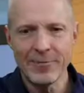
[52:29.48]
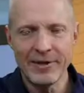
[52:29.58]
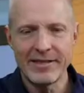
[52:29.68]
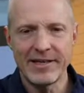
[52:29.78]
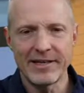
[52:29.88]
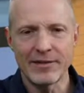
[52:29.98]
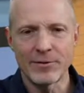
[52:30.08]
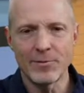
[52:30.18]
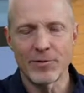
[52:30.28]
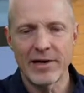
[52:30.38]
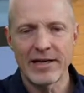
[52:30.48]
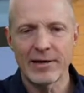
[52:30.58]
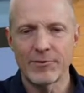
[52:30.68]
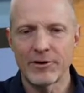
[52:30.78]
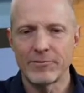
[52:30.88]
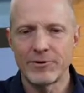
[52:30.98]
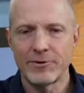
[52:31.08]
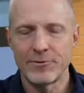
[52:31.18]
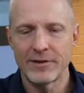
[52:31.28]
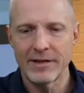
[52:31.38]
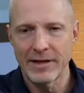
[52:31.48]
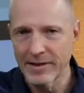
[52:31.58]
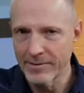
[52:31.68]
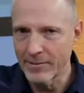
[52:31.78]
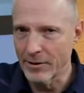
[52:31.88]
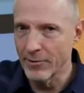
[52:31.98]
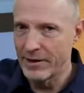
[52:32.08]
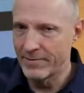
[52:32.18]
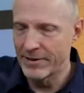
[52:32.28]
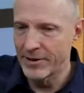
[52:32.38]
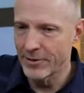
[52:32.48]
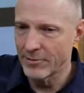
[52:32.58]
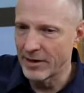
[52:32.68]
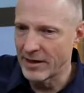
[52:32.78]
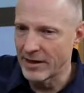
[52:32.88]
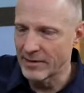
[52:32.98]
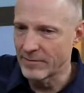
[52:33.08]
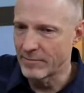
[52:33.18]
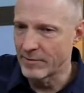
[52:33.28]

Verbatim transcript: we're going to take a little break, and we're going to do a, a, a great video on,